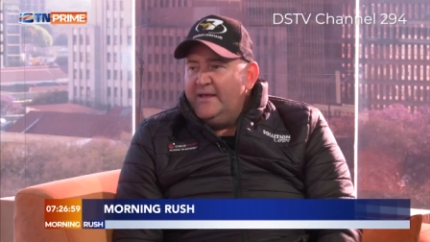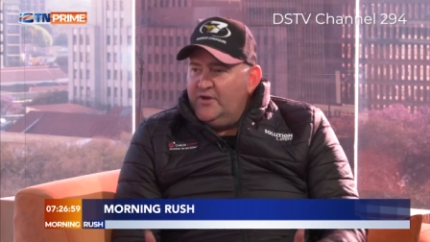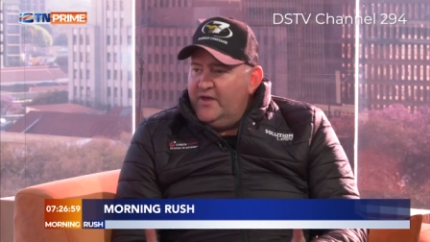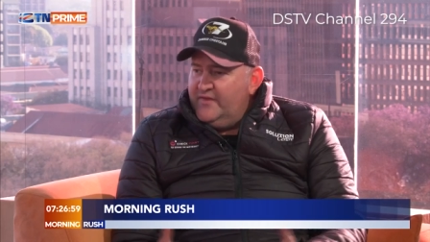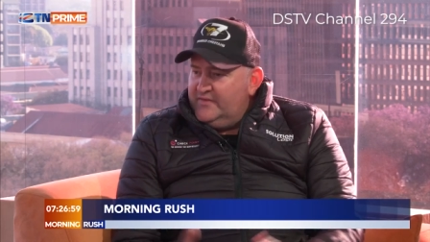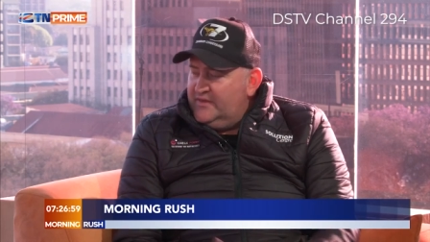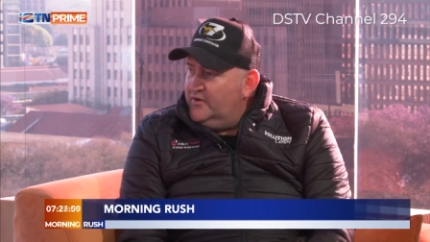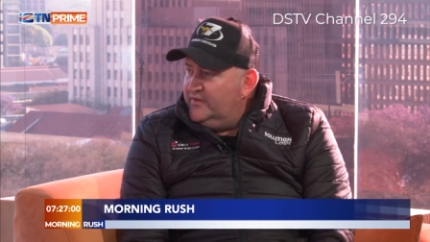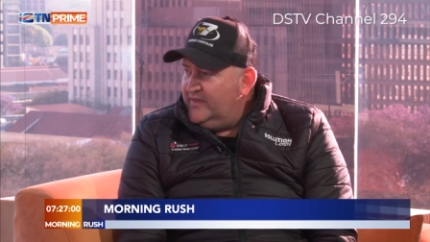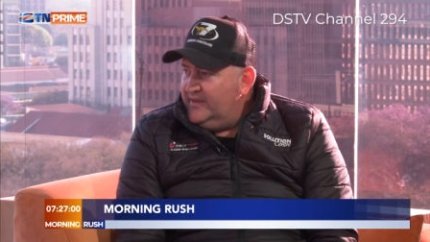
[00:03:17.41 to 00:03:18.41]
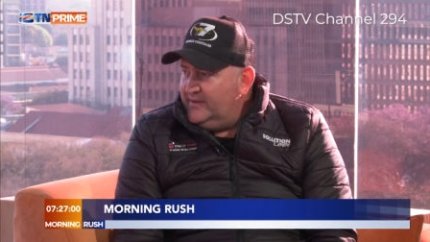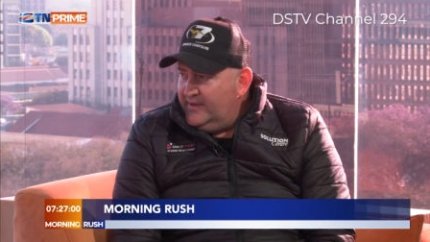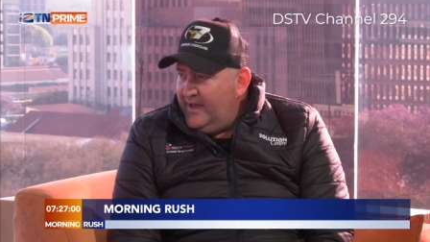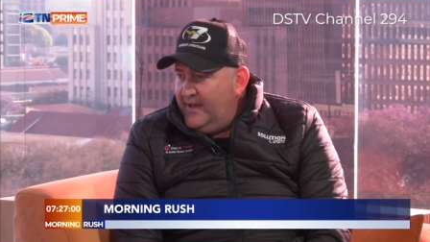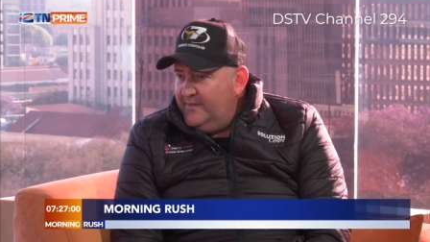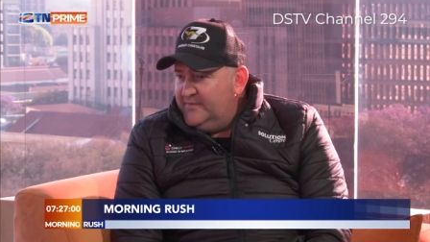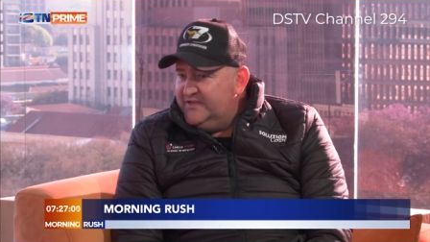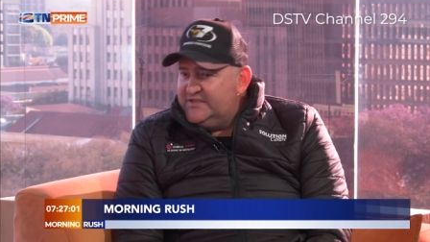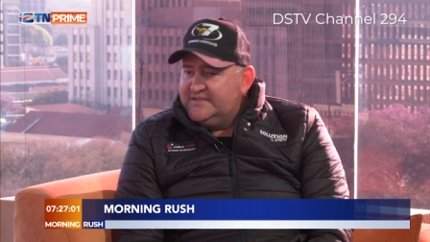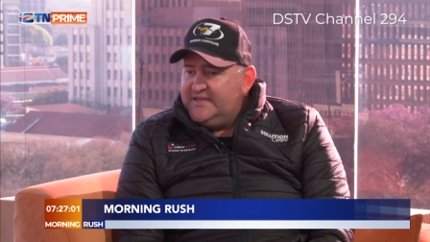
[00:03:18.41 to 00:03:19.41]
you know, I think the good thing, um,
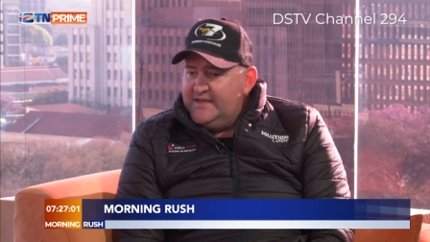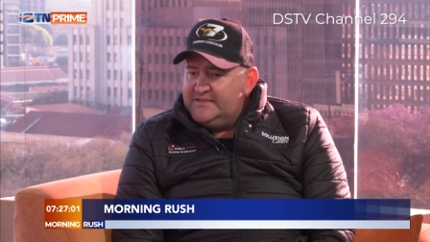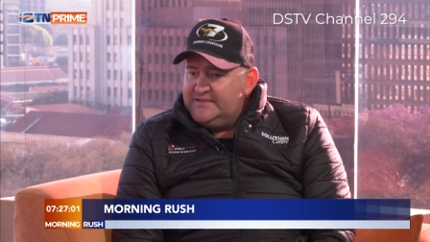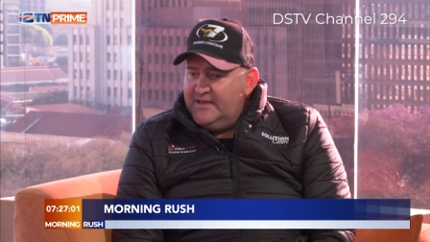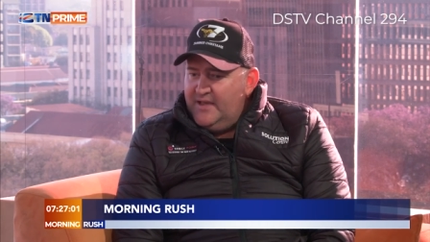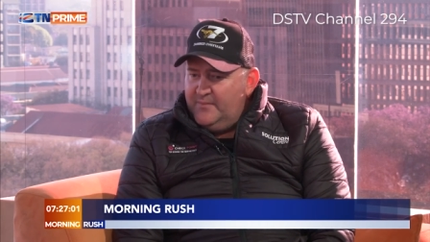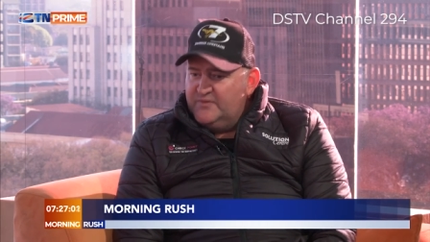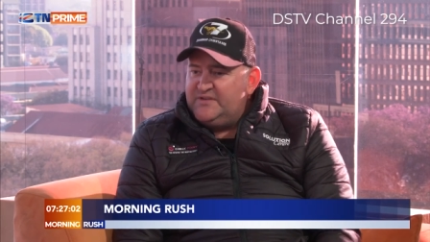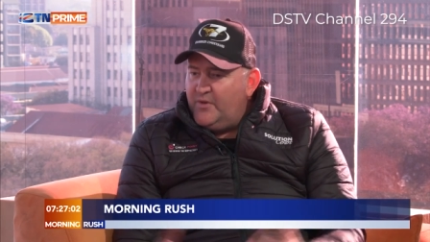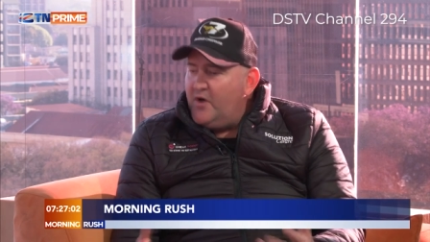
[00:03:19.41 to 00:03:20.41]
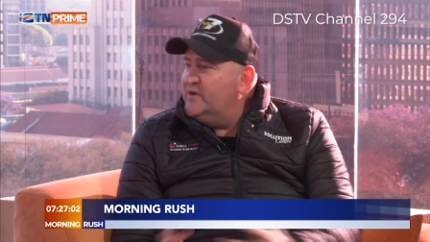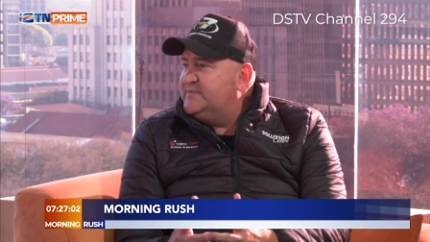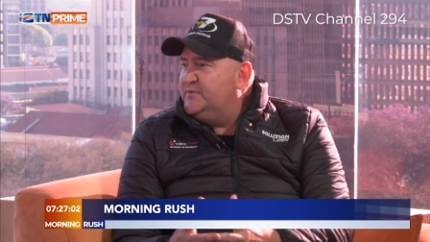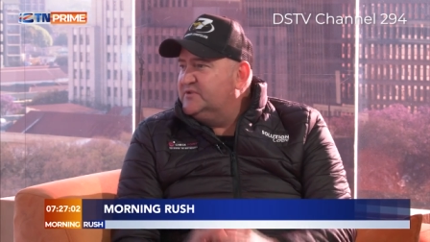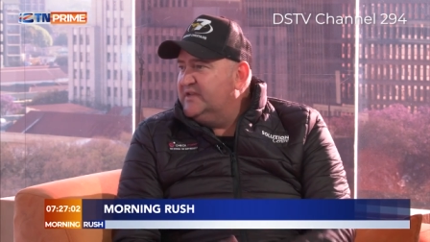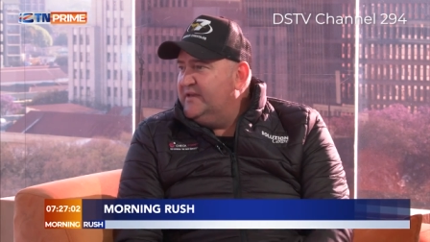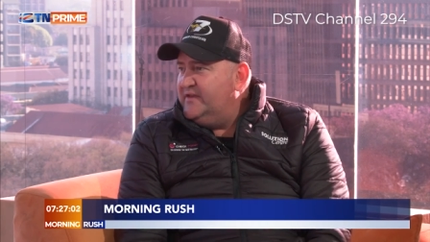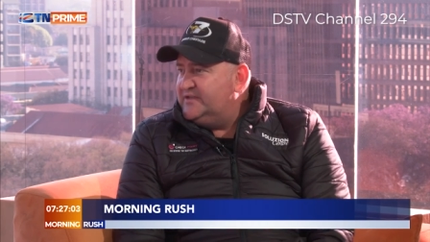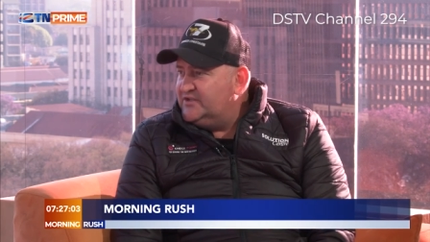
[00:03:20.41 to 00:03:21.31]
Tich, is that Zimbabweans pull together.